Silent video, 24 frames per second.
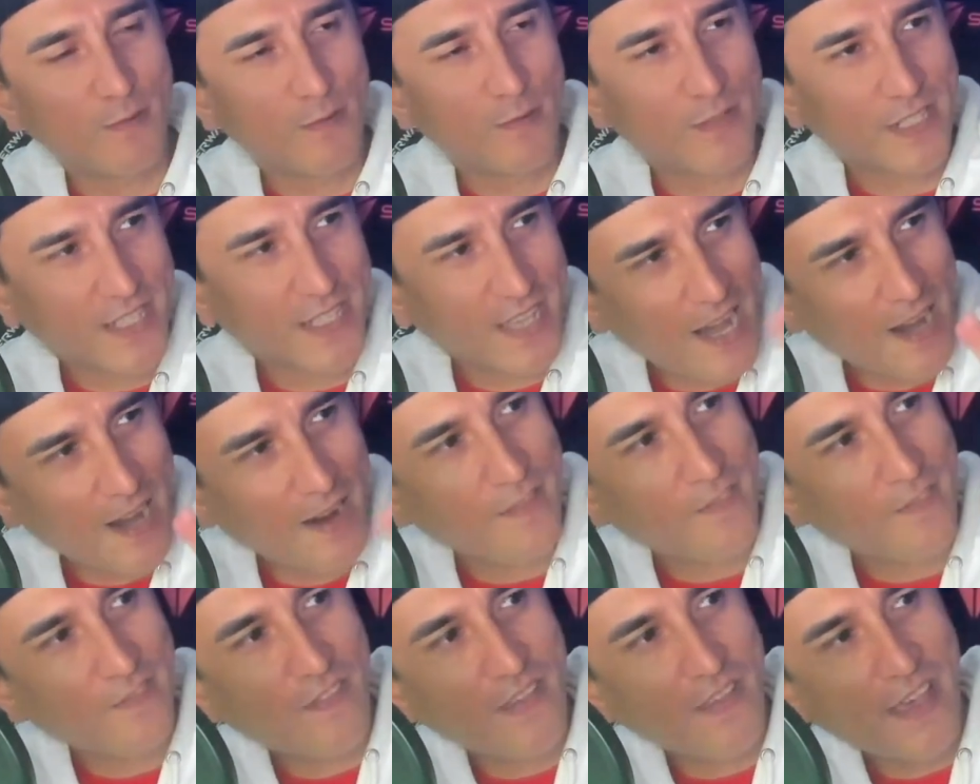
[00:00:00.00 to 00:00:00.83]
It's kind
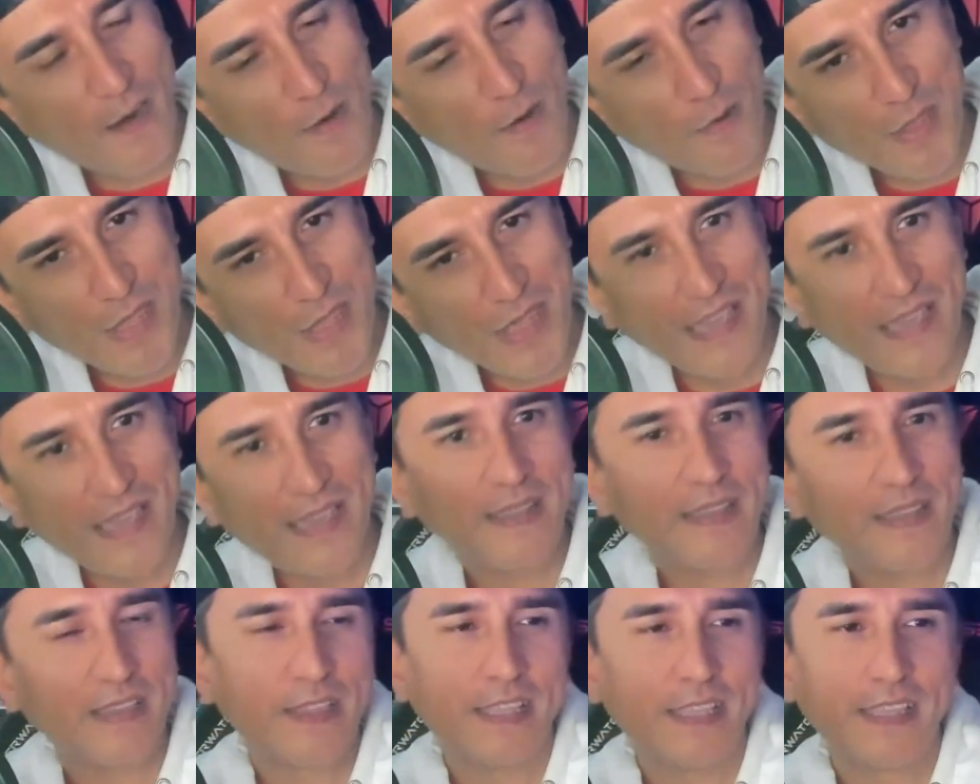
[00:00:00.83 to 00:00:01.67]
of
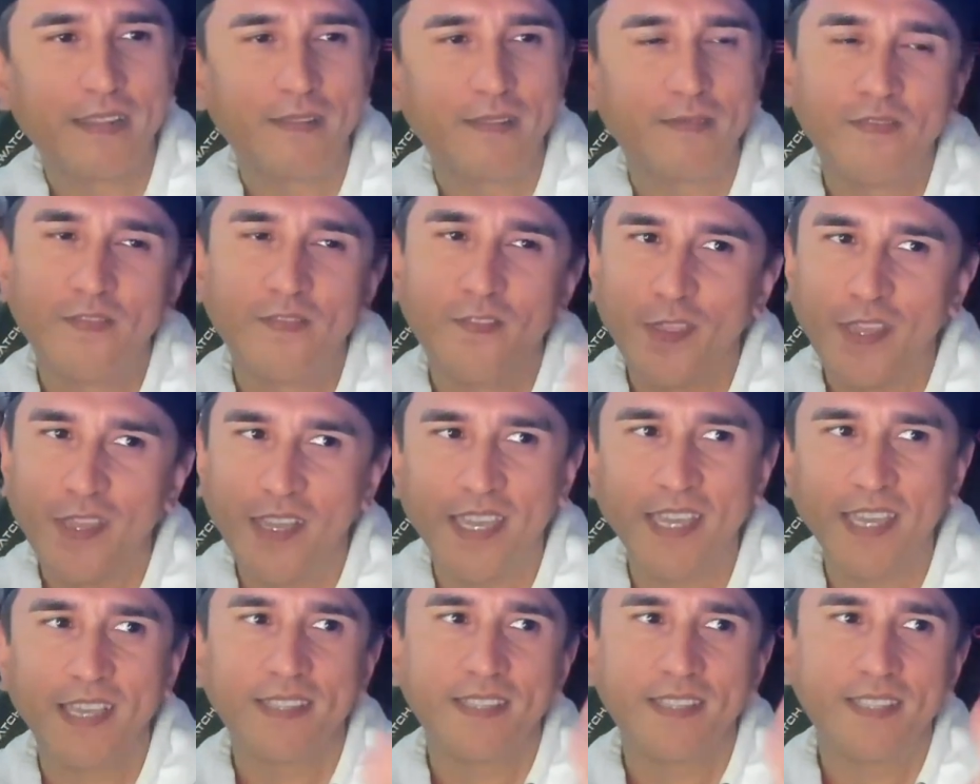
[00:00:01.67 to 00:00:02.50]
healthy, and then for the
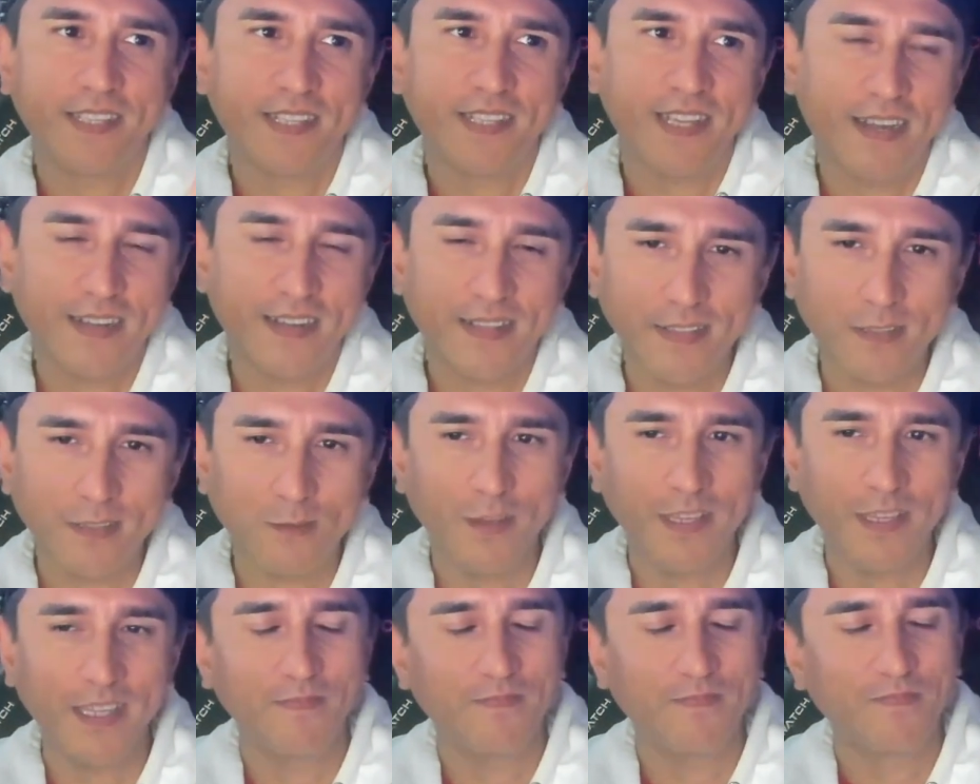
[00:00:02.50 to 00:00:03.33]
kids, it's kind of
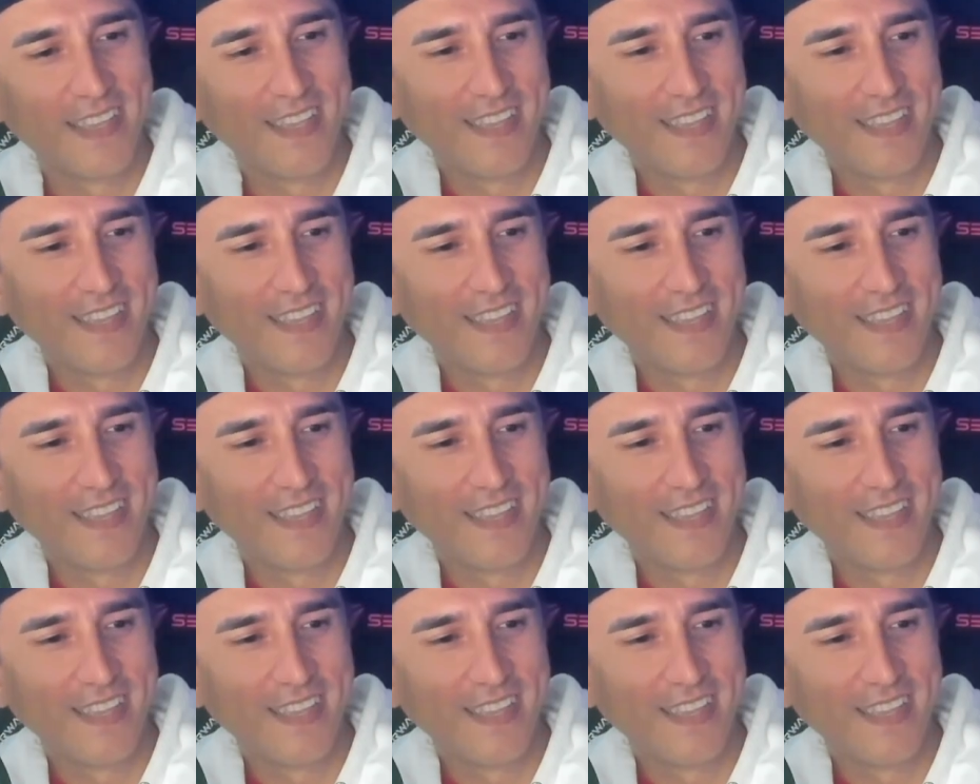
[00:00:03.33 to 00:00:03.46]
sweet.